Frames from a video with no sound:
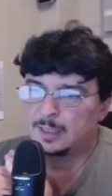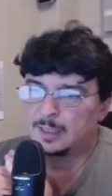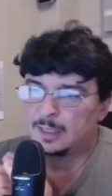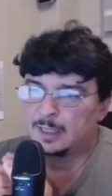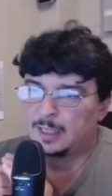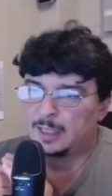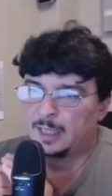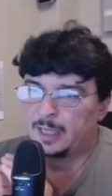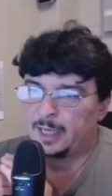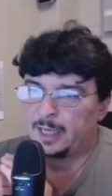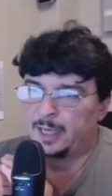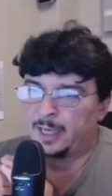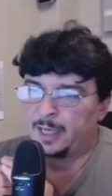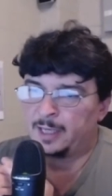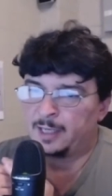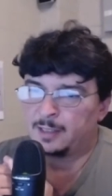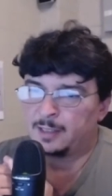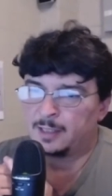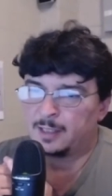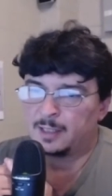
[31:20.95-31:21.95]
Right. And
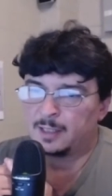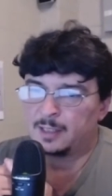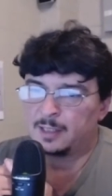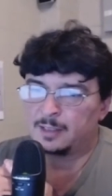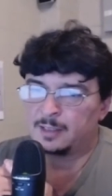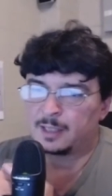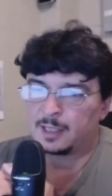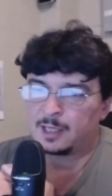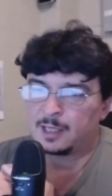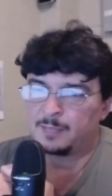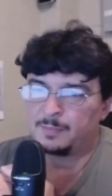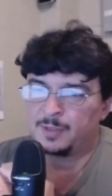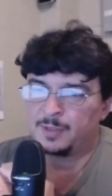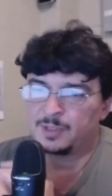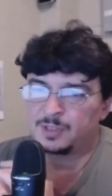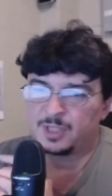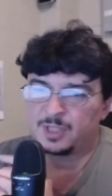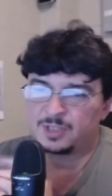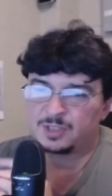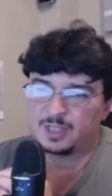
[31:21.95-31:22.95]
the company
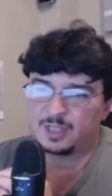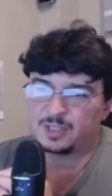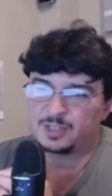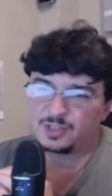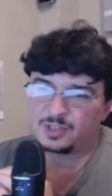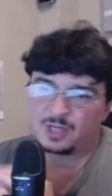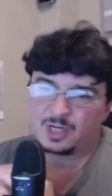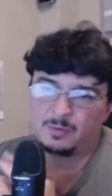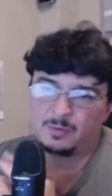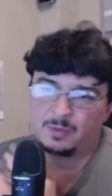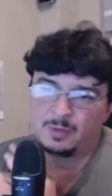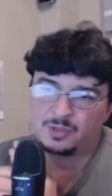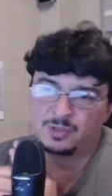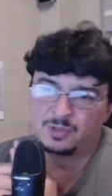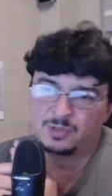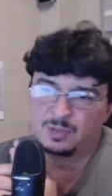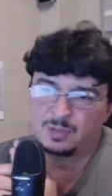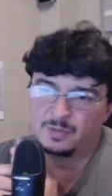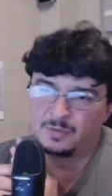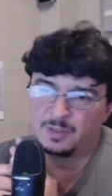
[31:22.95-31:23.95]
says that it's currently
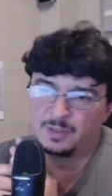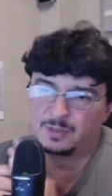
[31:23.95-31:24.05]
serving